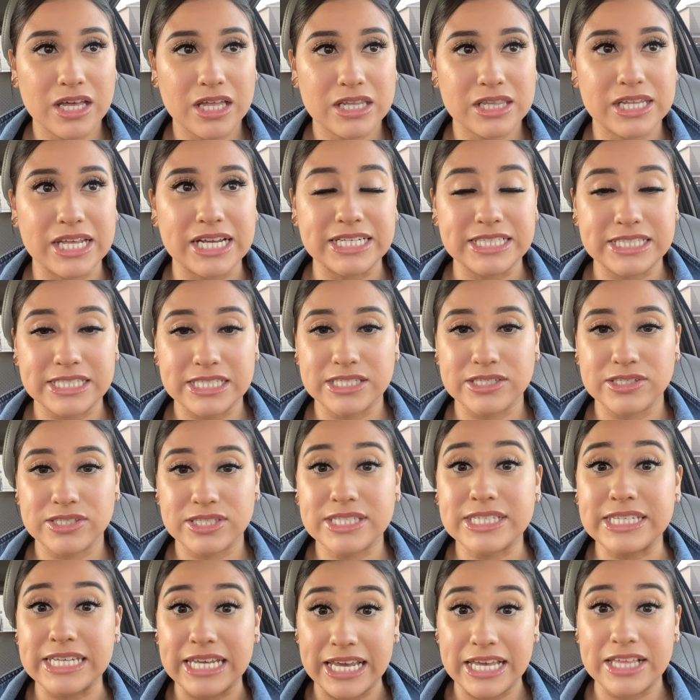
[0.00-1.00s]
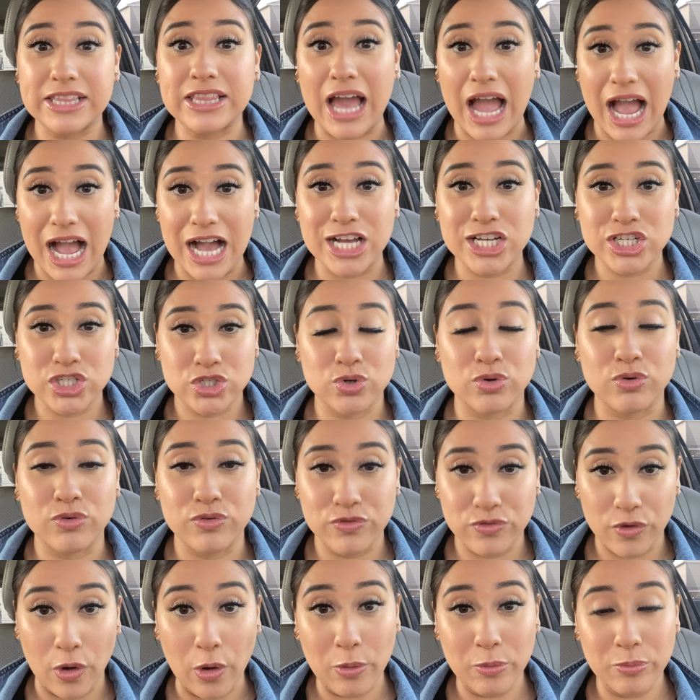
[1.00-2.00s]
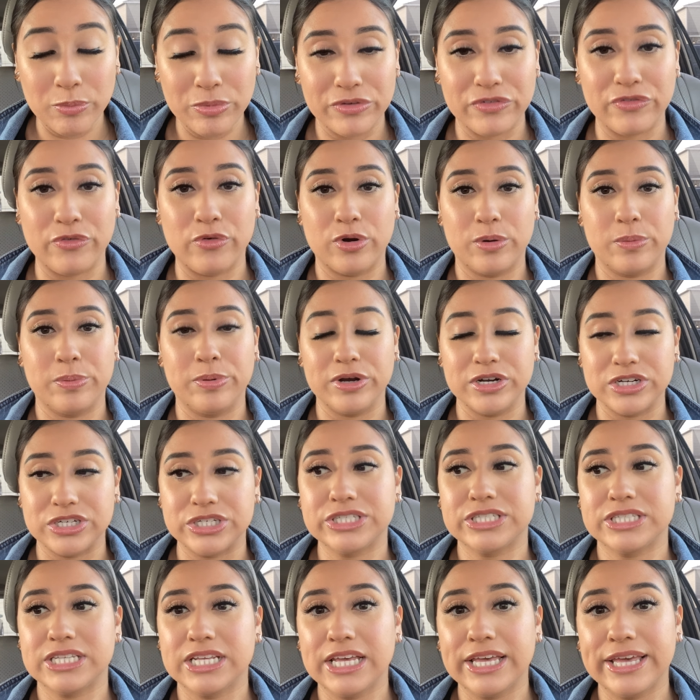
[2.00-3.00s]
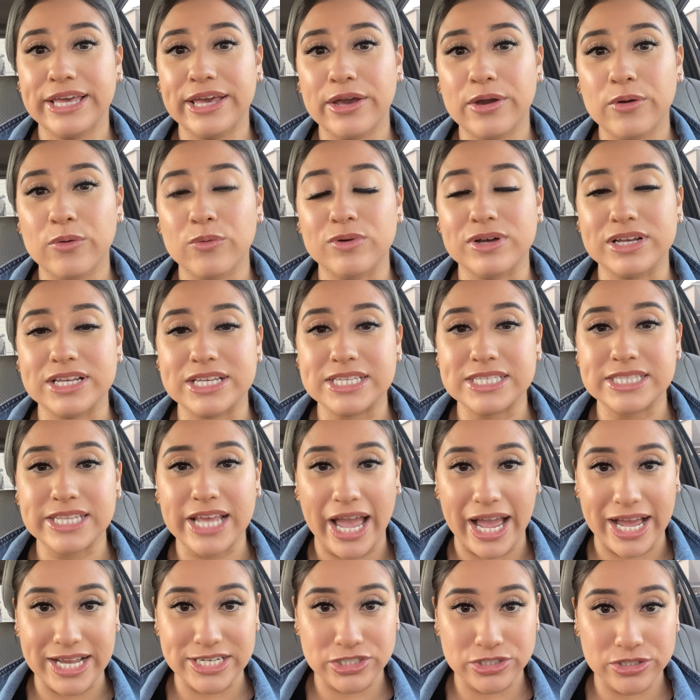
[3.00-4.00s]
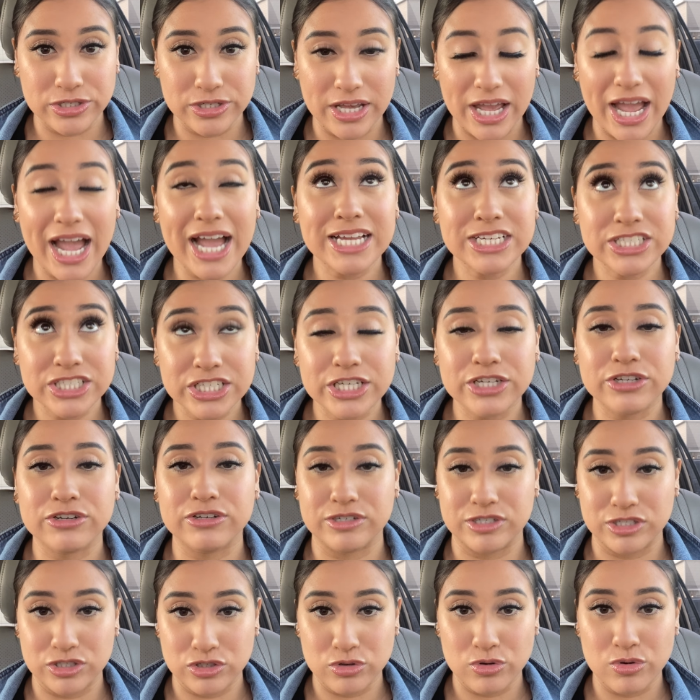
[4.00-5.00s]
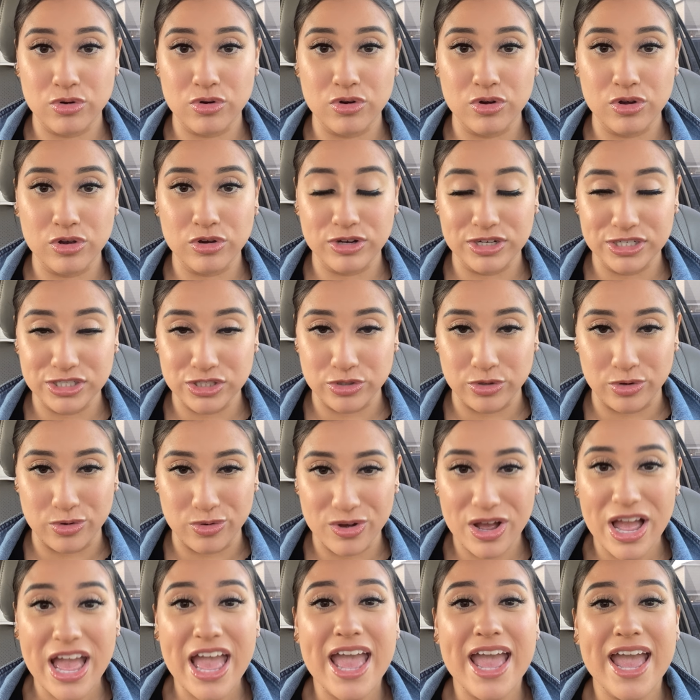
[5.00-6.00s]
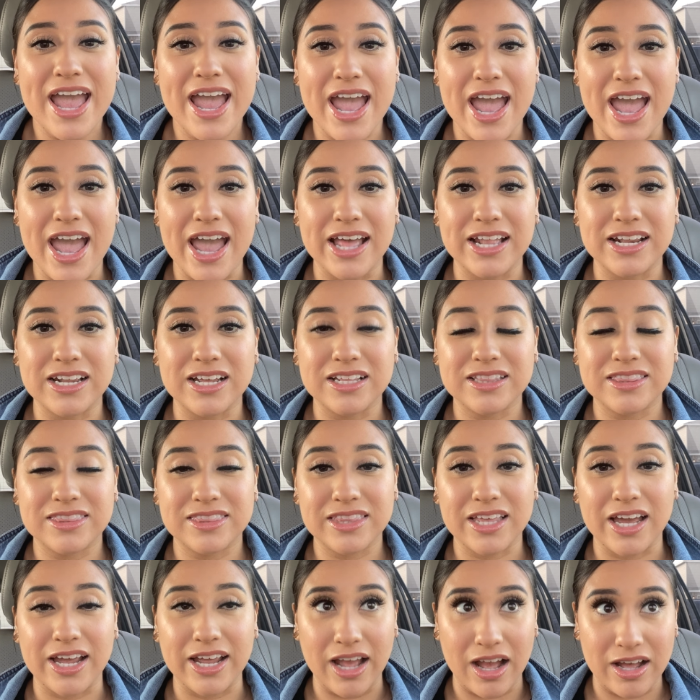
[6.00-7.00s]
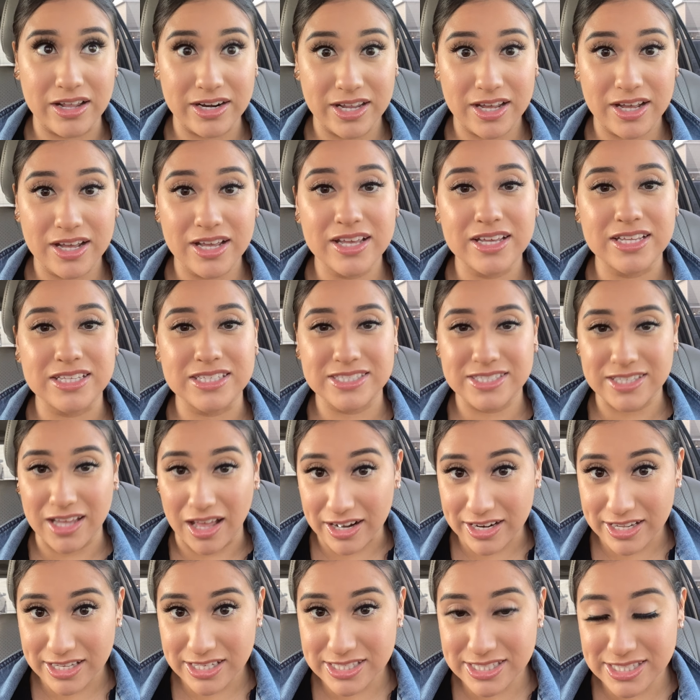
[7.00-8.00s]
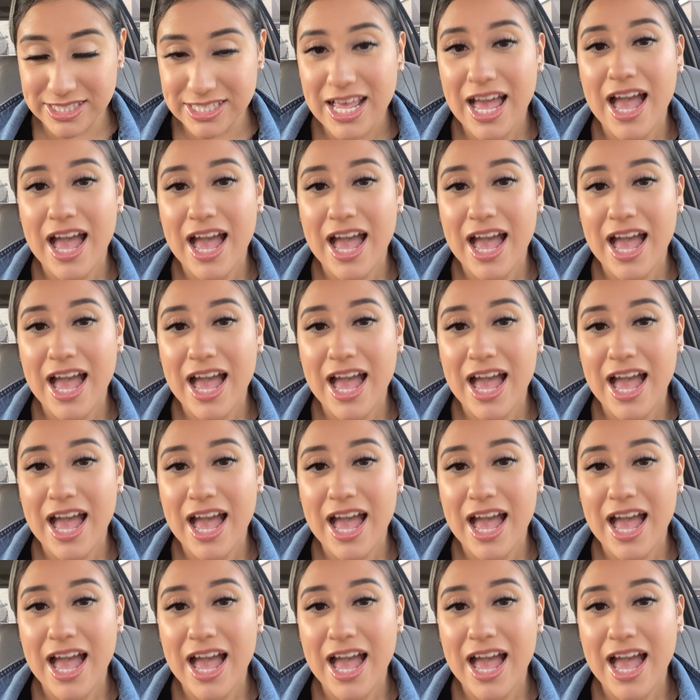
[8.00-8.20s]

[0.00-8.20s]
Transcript: like to seeing the actual phone before purchasing it was Angie Crystal and Diana Gonzalez.